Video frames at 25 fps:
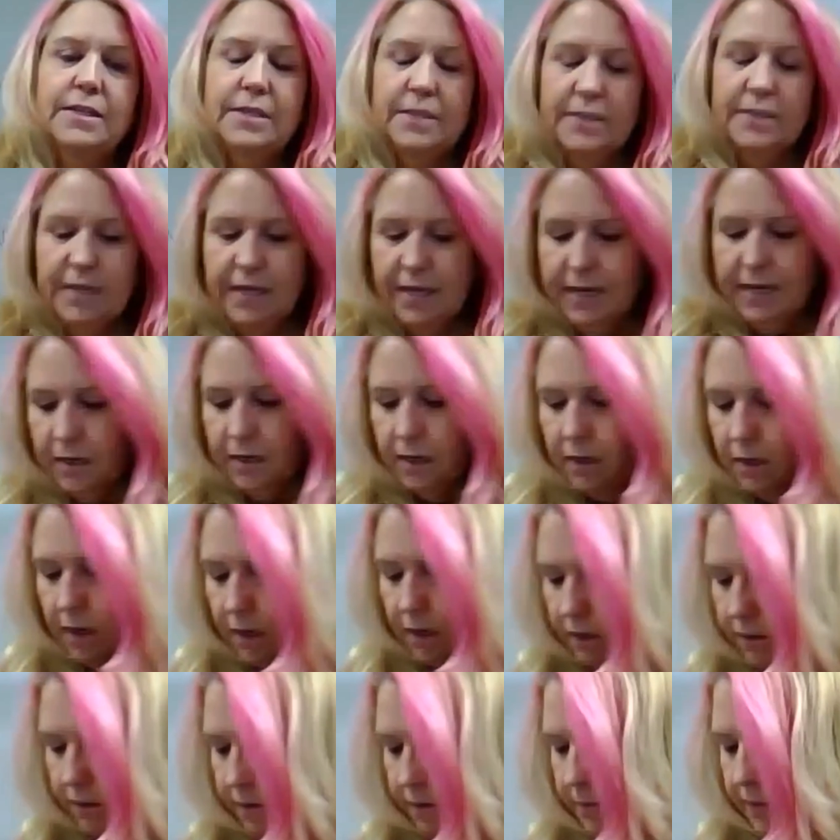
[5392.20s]
stand
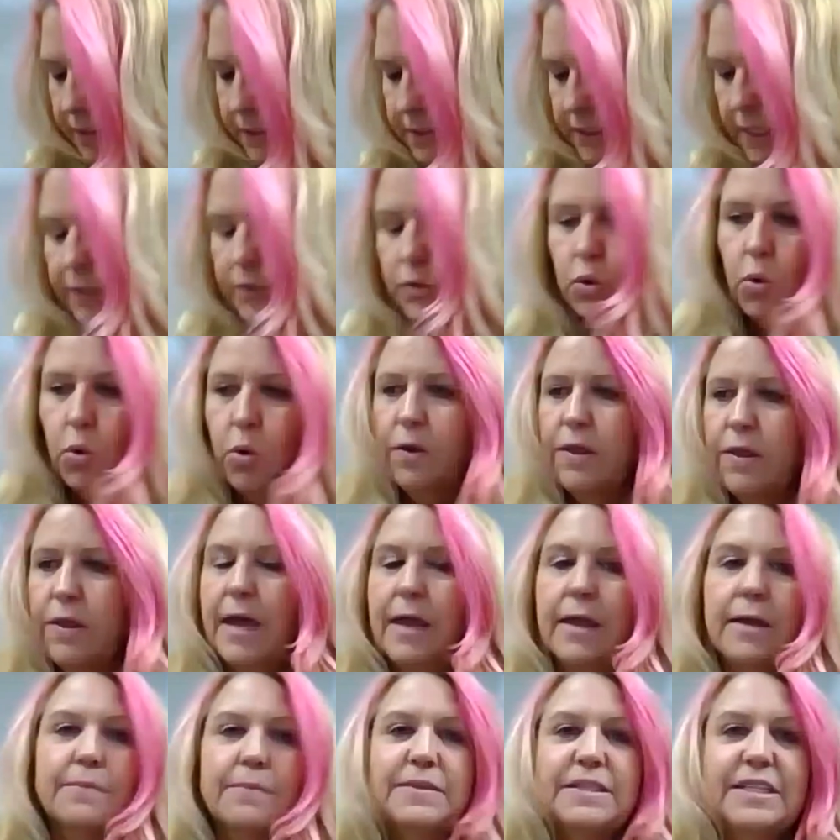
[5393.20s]
because I tore that
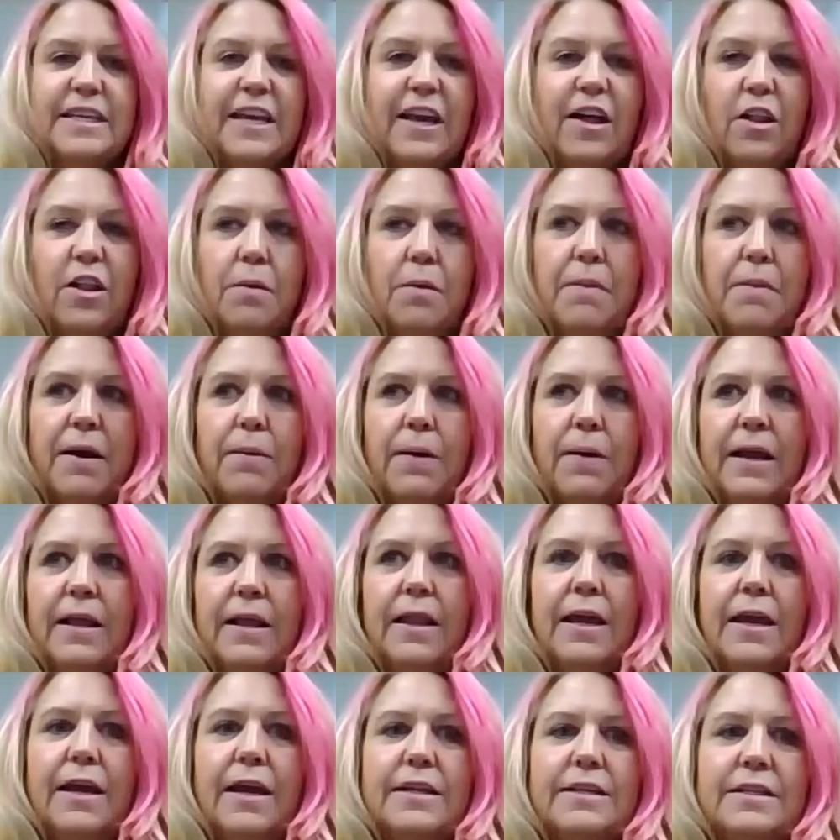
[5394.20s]
MCL on my right
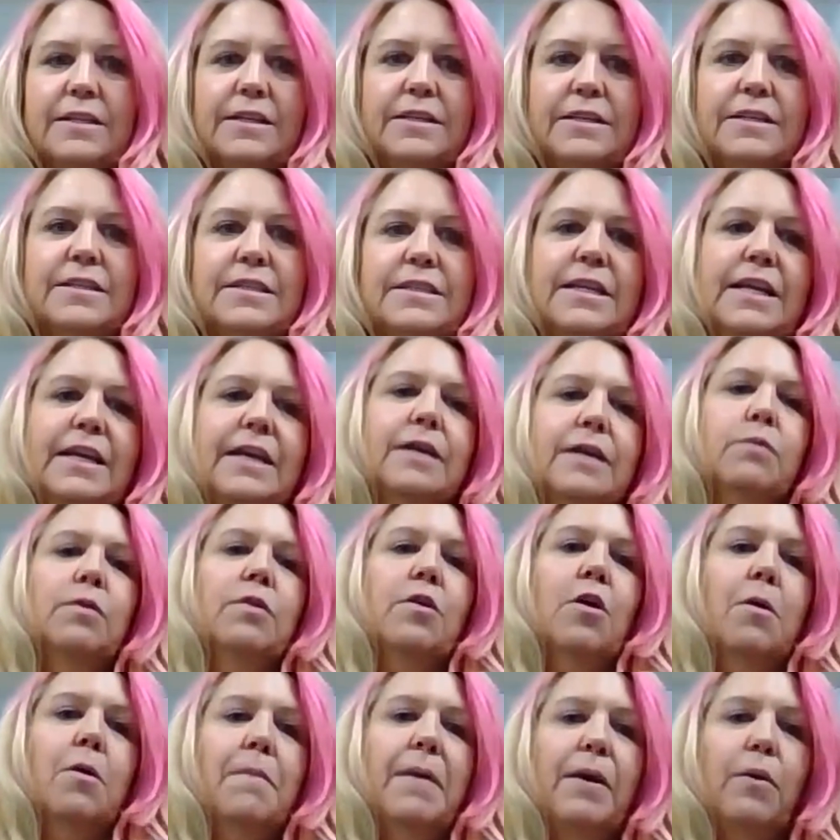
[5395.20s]
leg. I tend to stand with
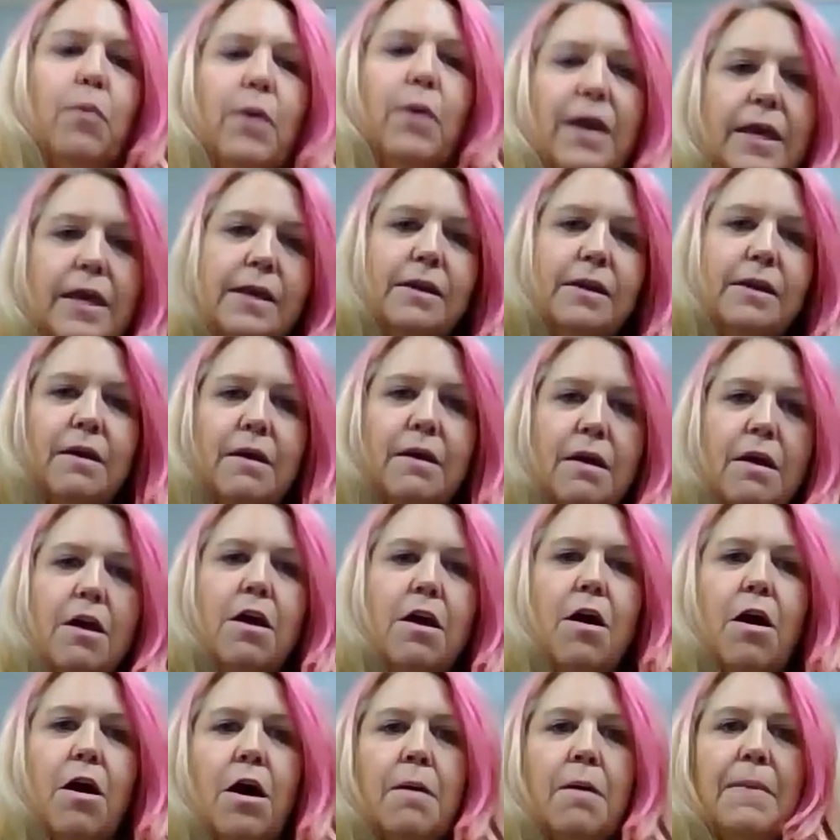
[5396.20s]
all my weight
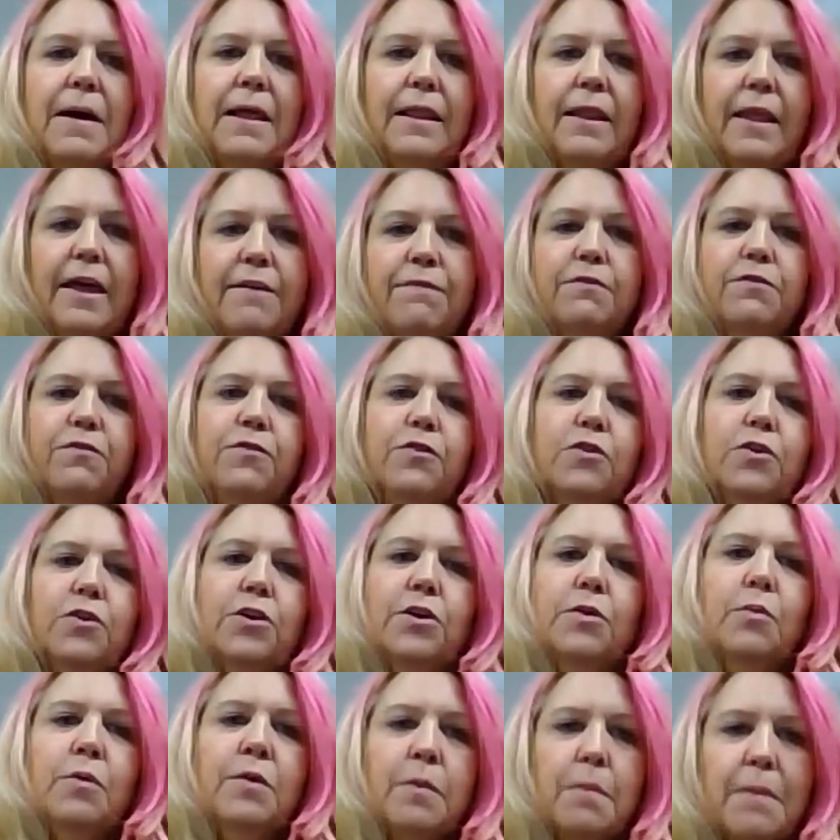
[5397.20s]
on my left
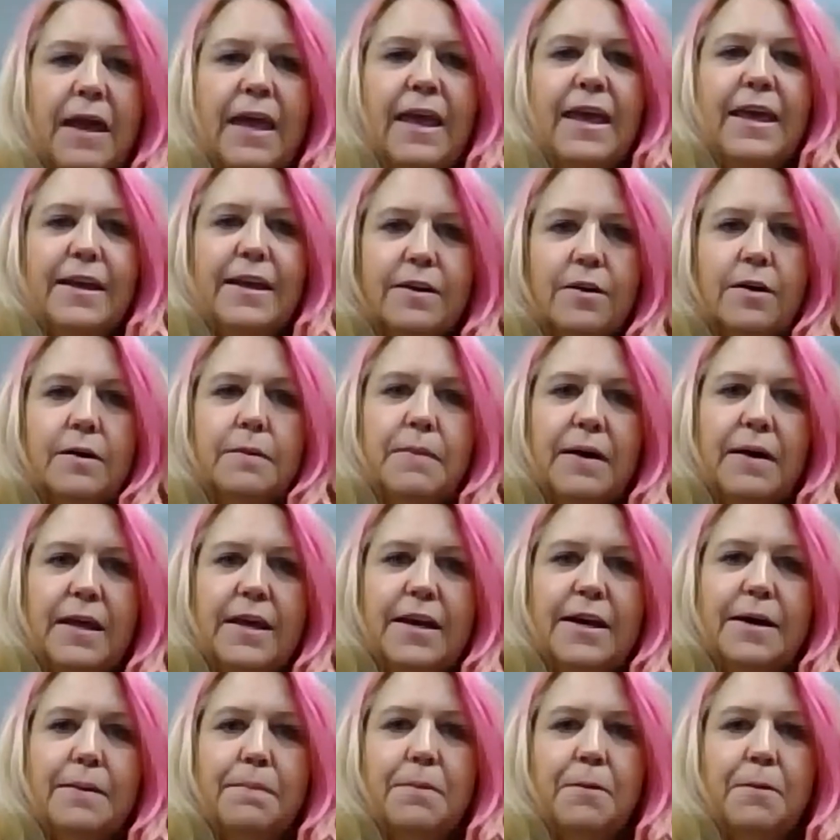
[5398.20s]
foot with my hand on my
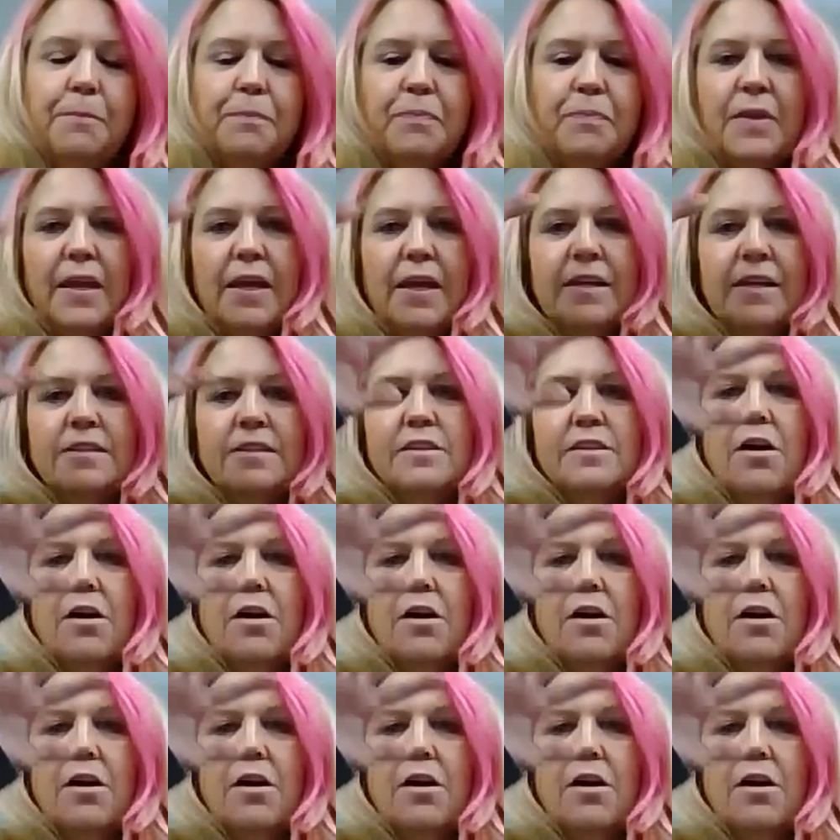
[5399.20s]
hip. It's